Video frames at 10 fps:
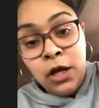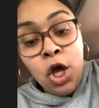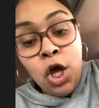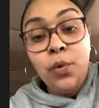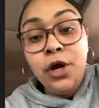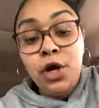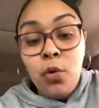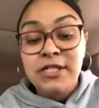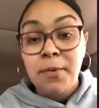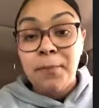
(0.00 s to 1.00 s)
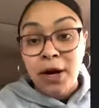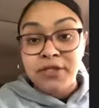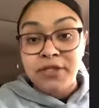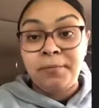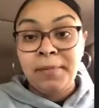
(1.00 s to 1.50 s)
You want to know what's the penalty
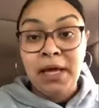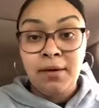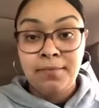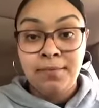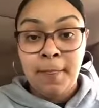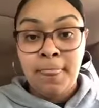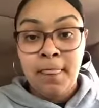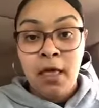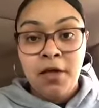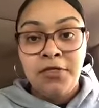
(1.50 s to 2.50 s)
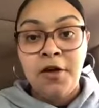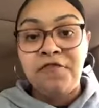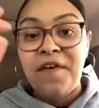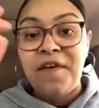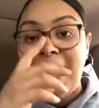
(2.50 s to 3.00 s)
for me? The
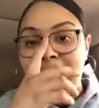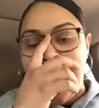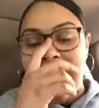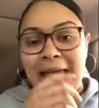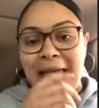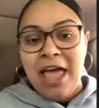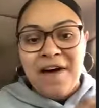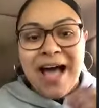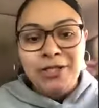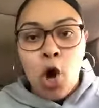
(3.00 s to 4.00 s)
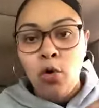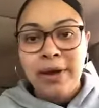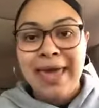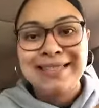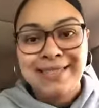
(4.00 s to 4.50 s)
fact that if I don't
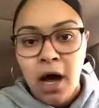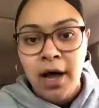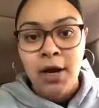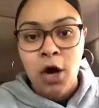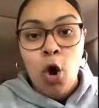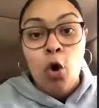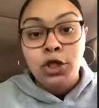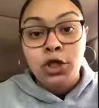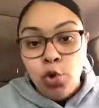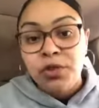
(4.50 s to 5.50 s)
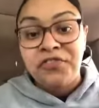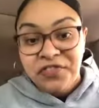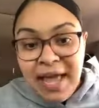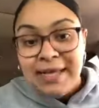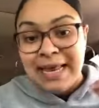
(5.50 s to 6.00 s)
get done or do the
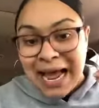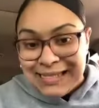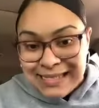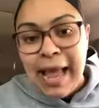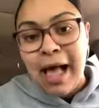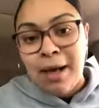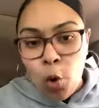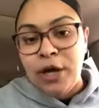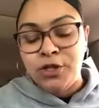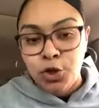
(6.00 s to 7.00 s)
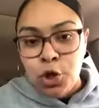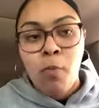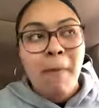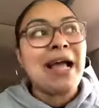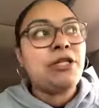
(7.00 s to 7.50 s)
things that I say I'm going to do,
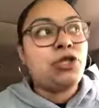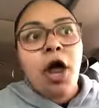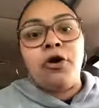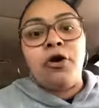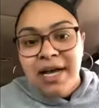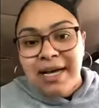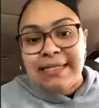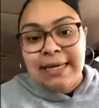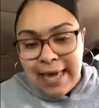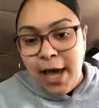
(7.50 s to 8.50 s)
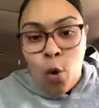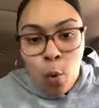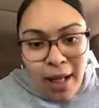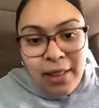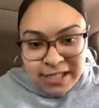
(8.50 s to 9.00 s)
my daughter doesn't get
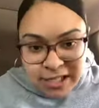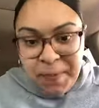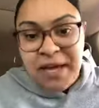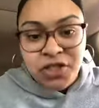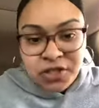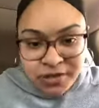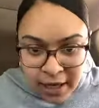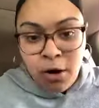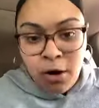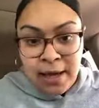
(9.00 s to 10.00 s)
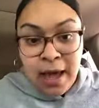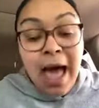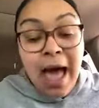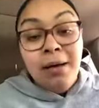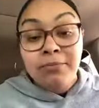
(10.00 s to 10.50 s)
quality speech therapy.
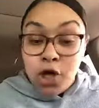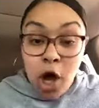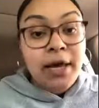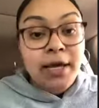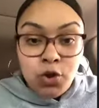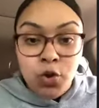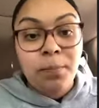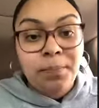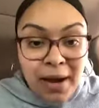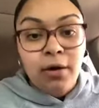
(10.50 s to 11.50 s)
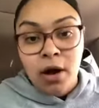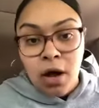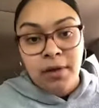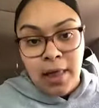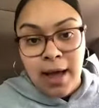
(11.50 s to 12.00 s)
I'm talking to a parent on the
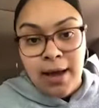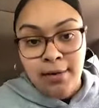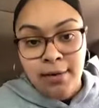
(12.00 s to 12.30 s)
line.